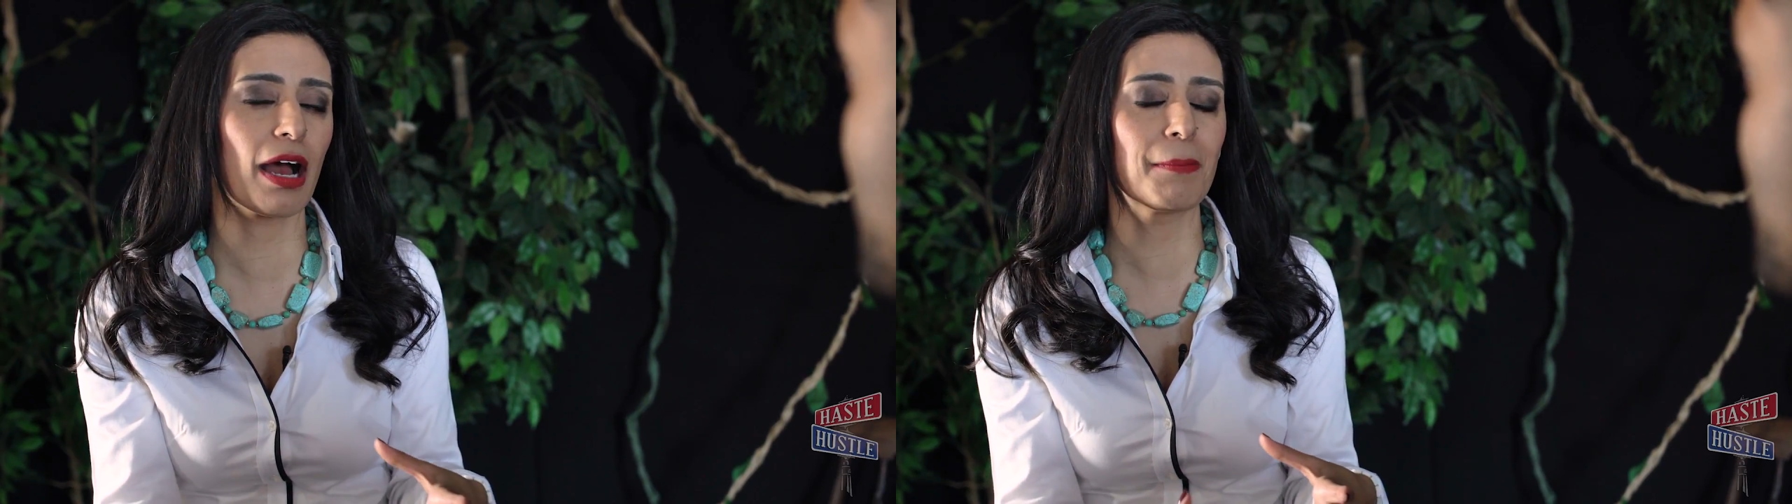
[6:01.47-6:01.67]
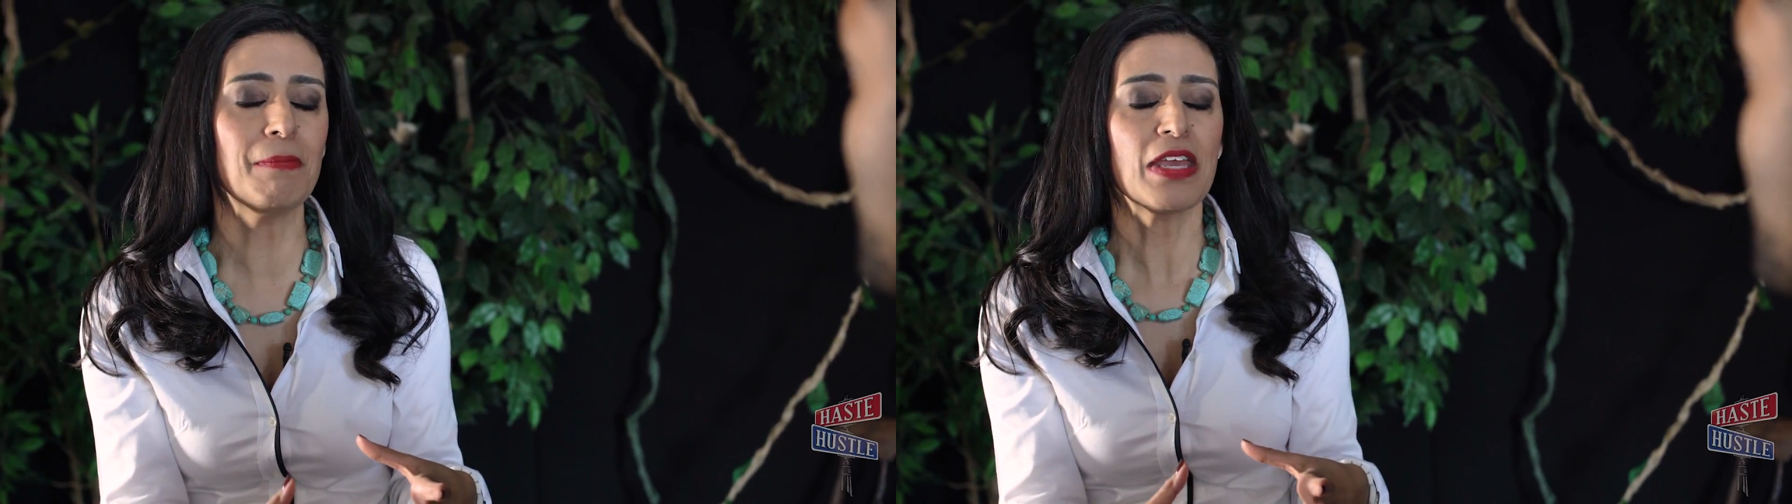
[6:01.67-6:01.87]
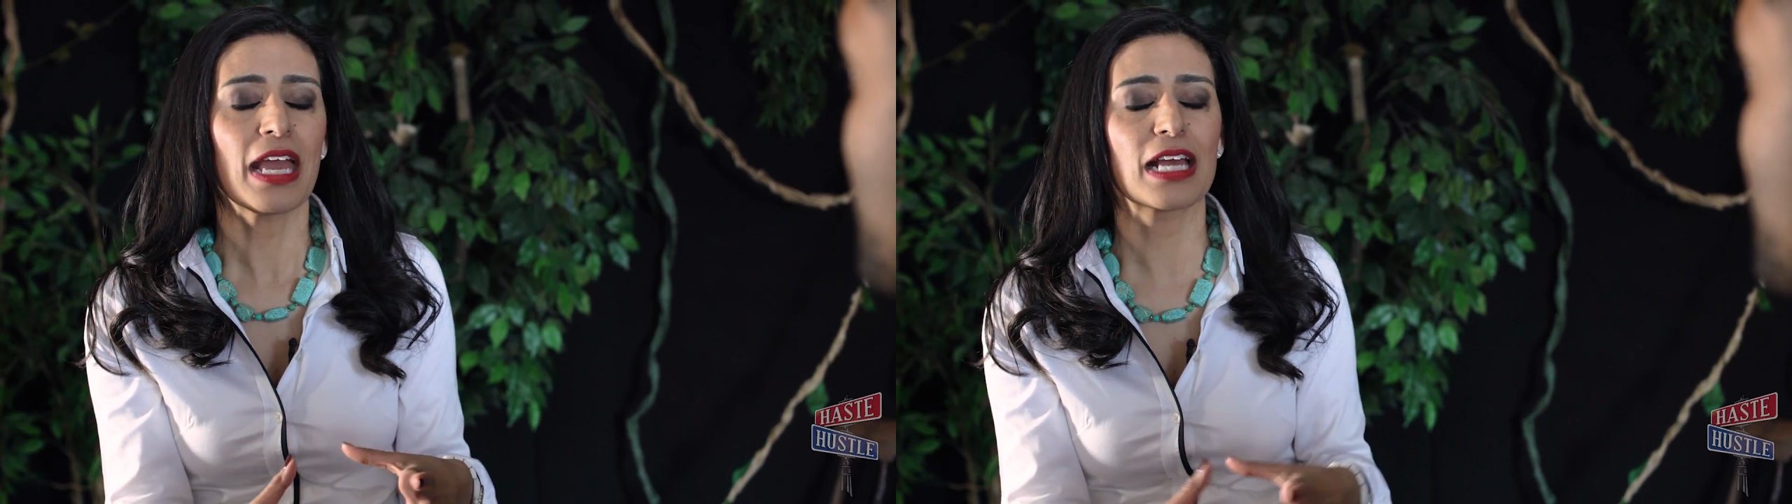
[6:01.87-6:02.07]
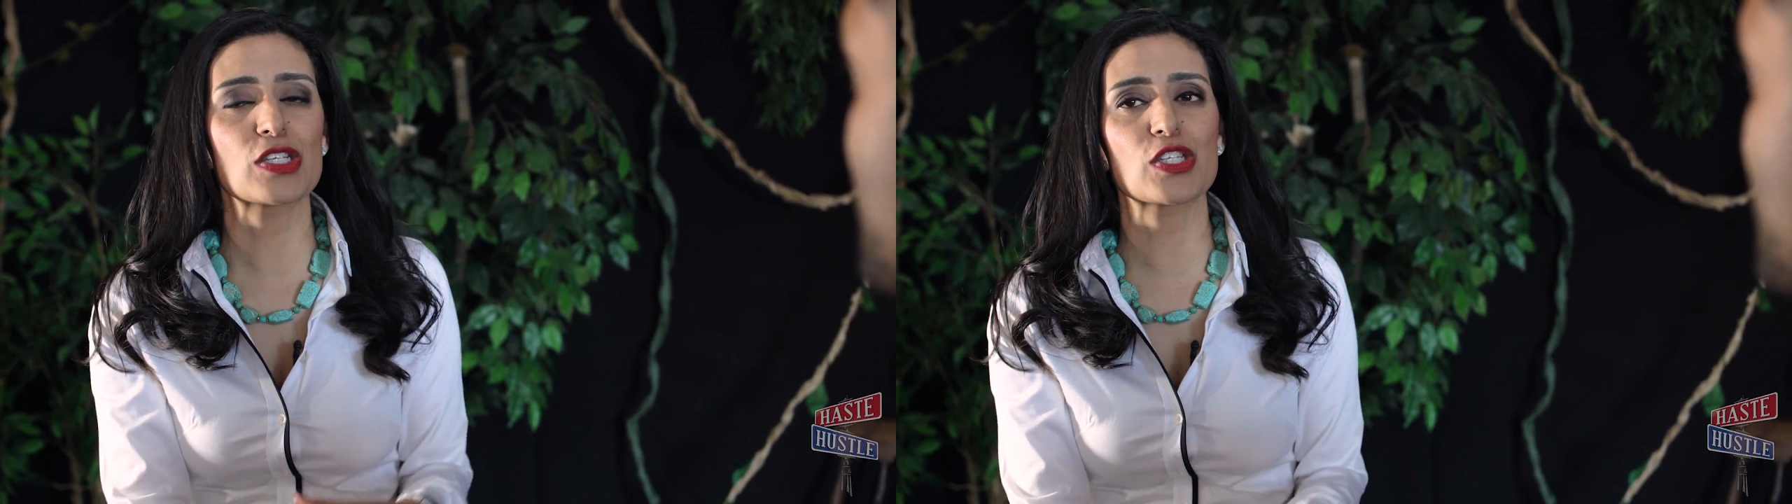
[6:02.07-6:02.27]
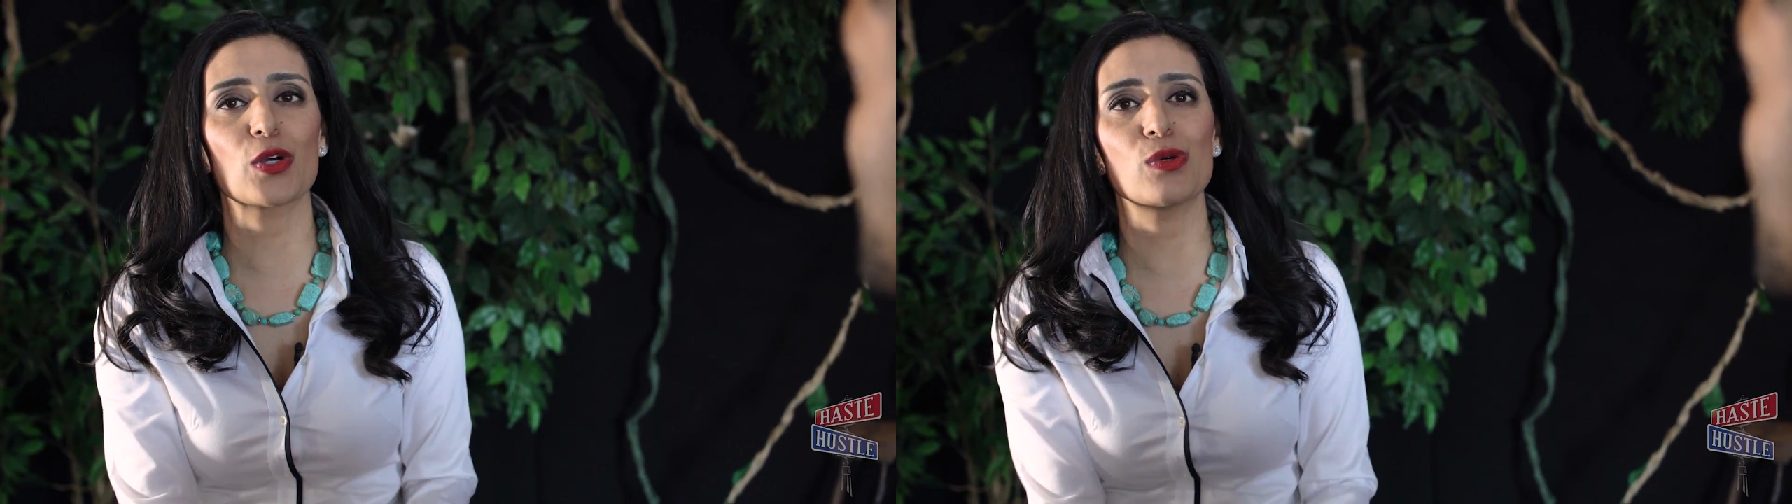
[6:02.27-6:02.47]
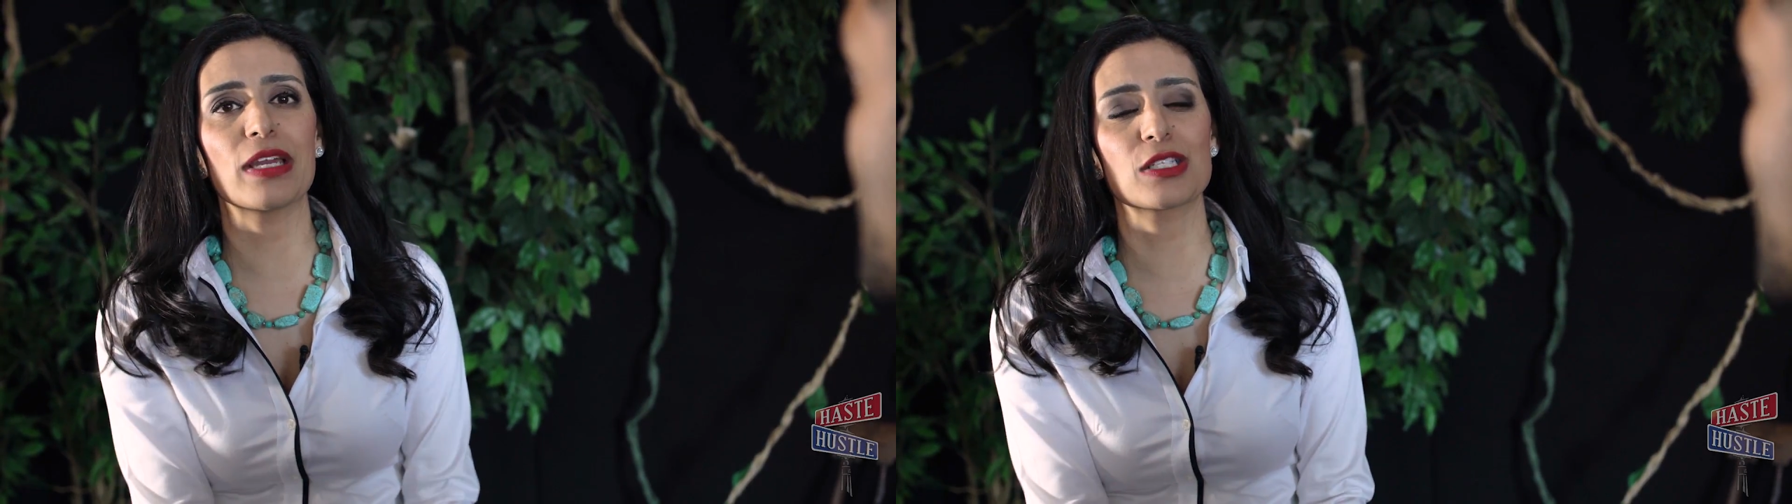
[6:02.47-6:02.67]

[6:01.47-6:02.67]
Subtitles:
And so